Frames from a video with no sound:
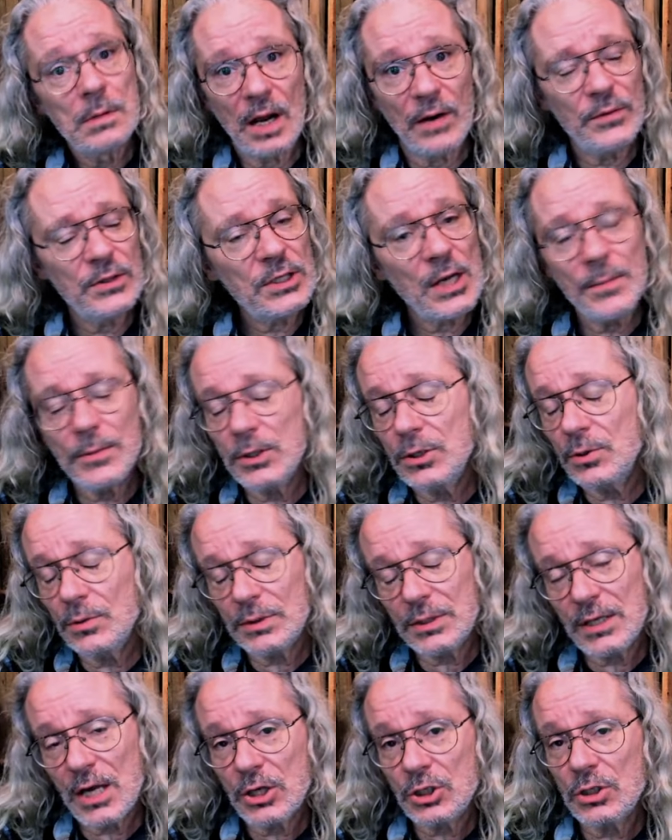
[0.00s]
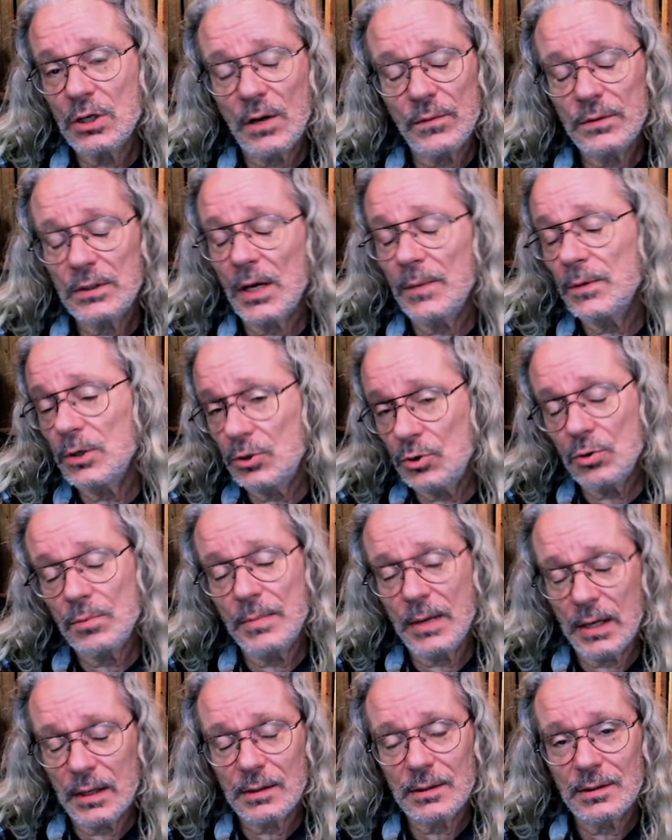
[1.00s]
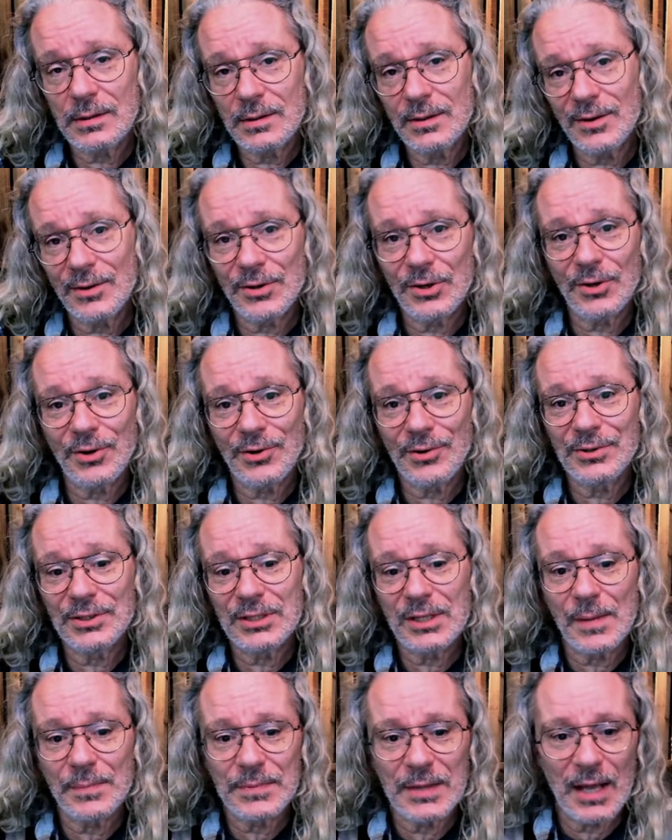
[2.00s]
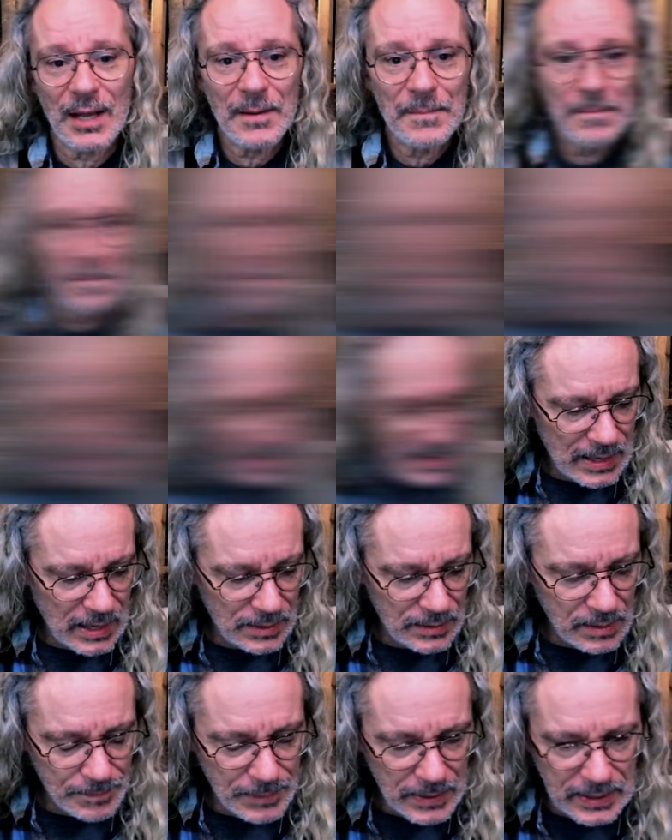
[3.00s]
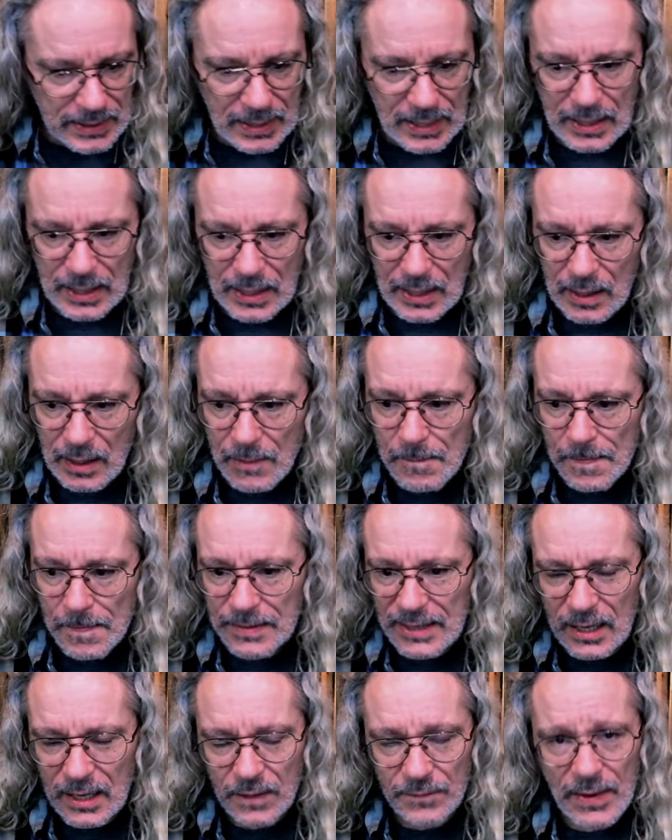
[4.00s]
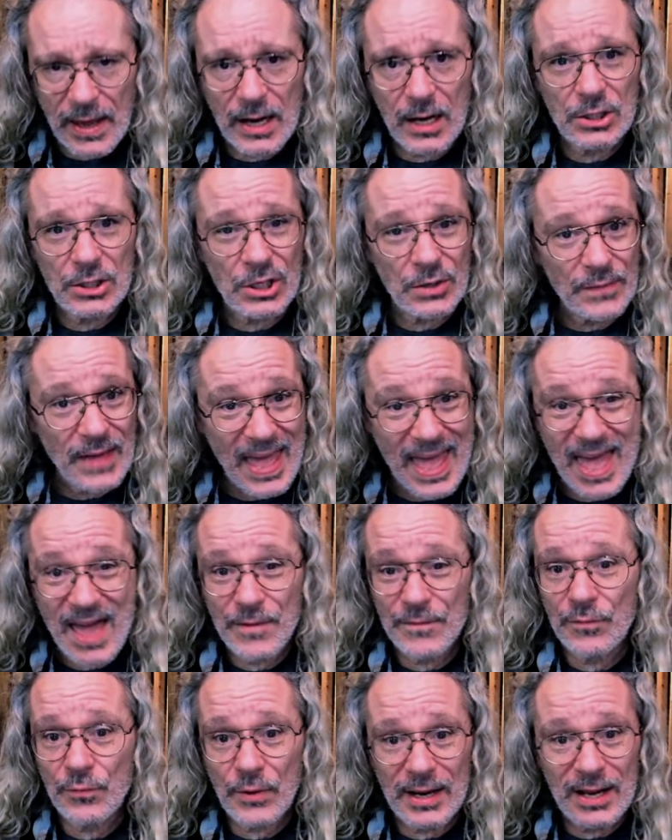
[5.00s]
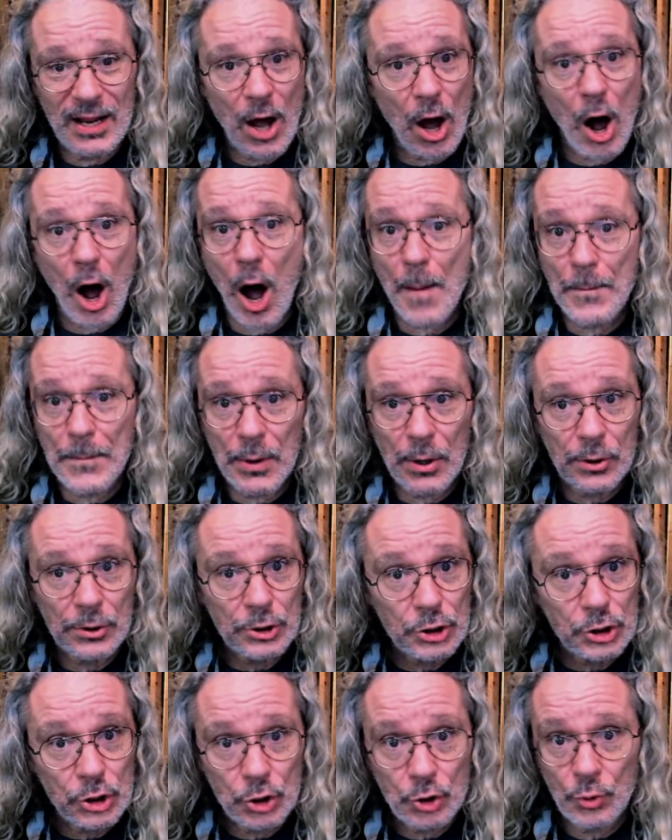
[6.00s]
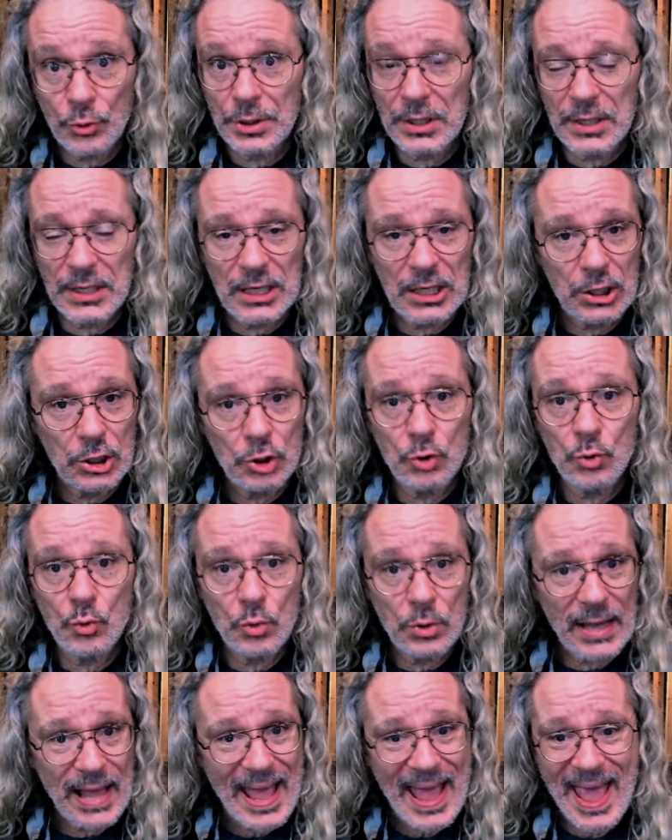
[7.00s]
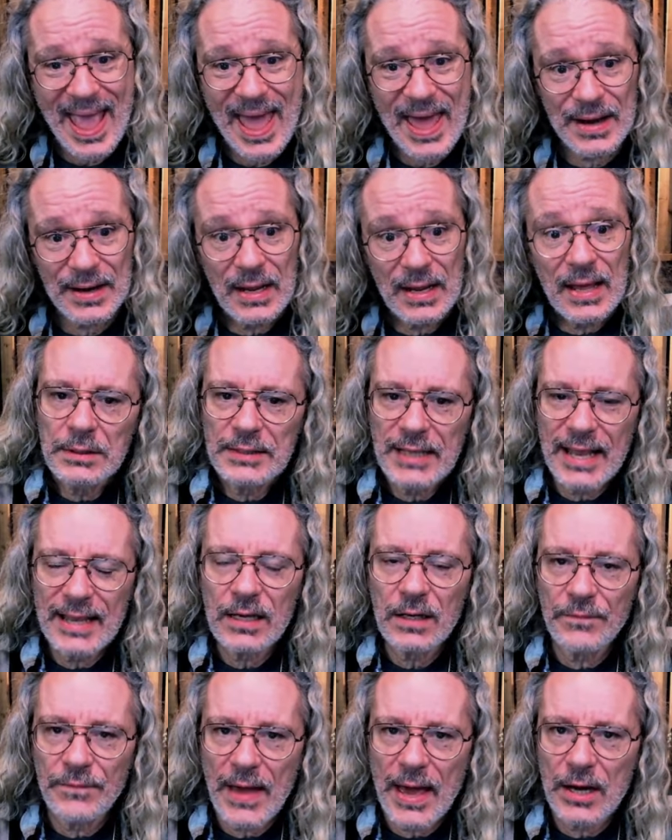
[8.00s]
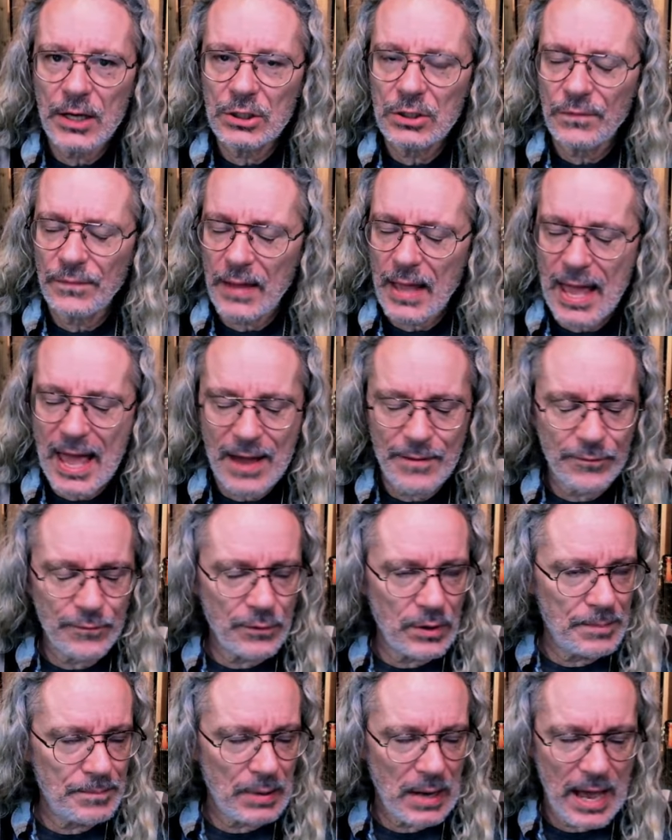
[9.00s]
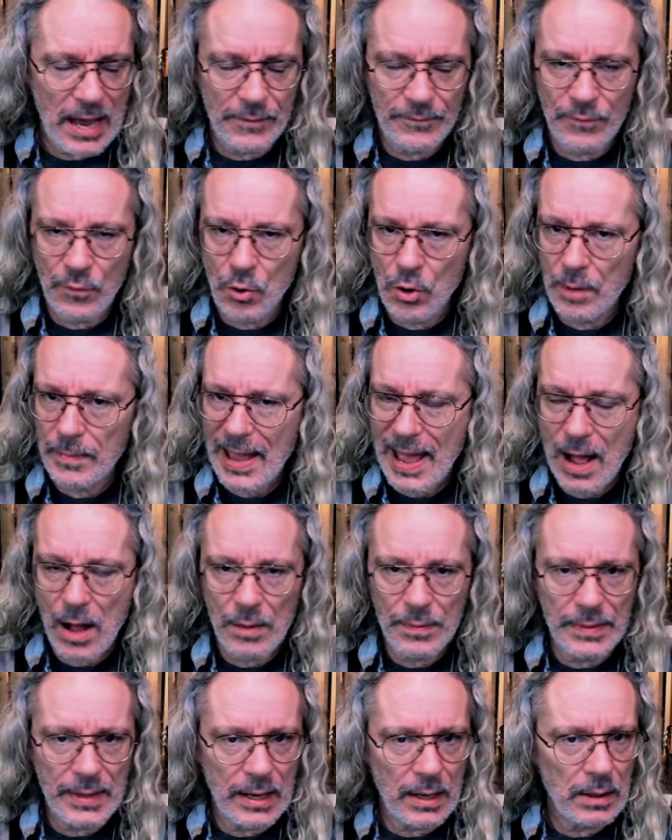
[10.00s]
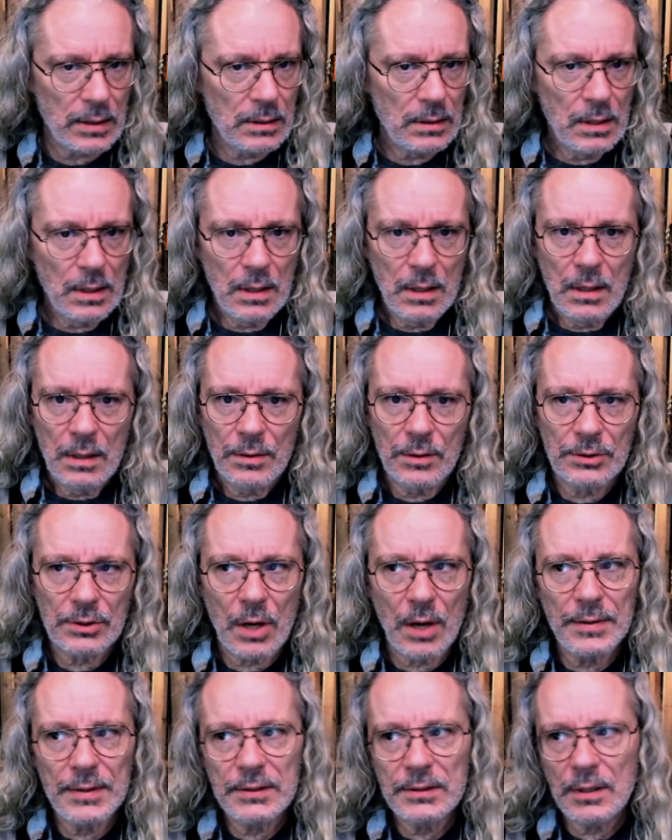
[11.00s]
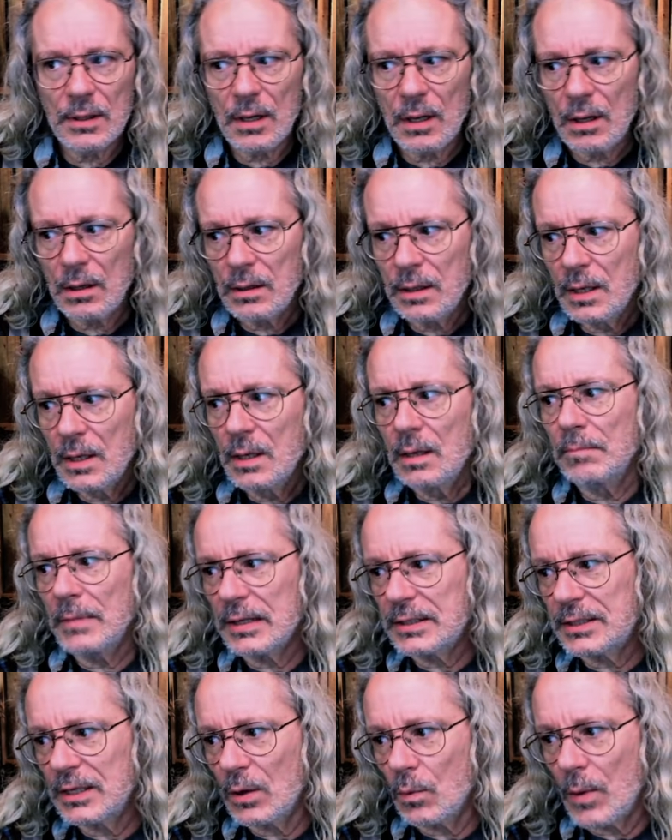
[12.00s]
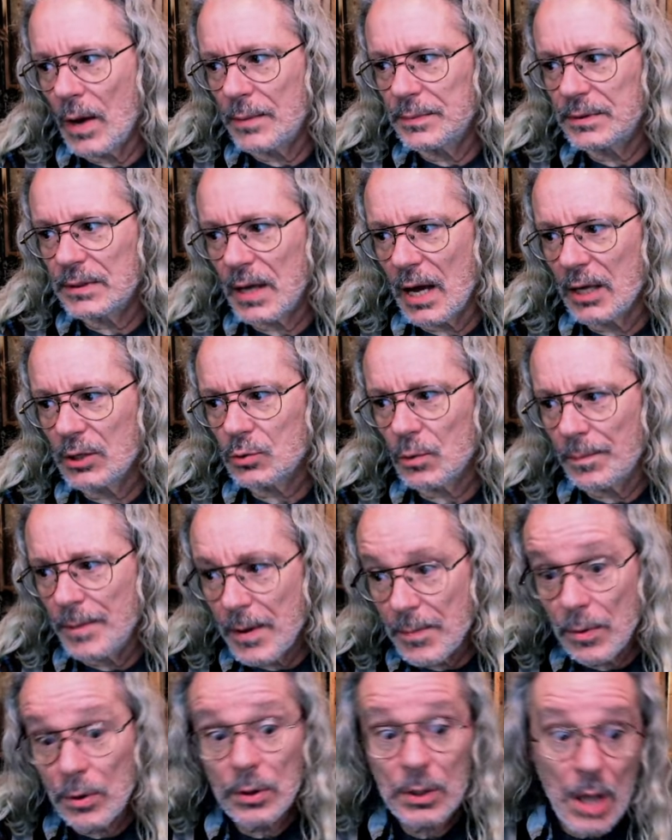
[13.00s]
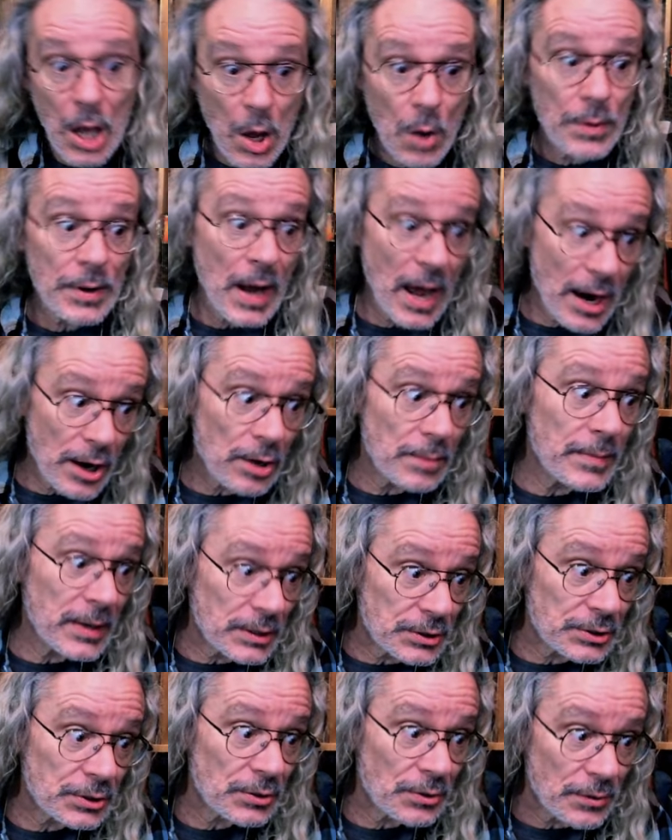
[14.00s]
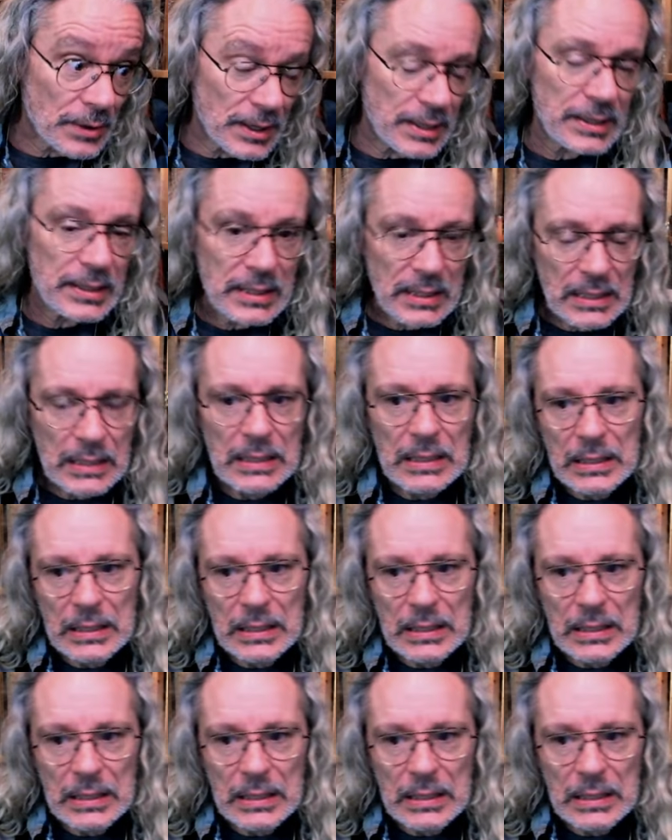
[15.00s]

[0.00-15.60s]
Every time you do a session, every time you do a mix, you're going to learn something. In the beginning, take advantage of every opportunity you can. Take advantage of every platform out there. There's all these little mixing websites where people can go and hire a mixer and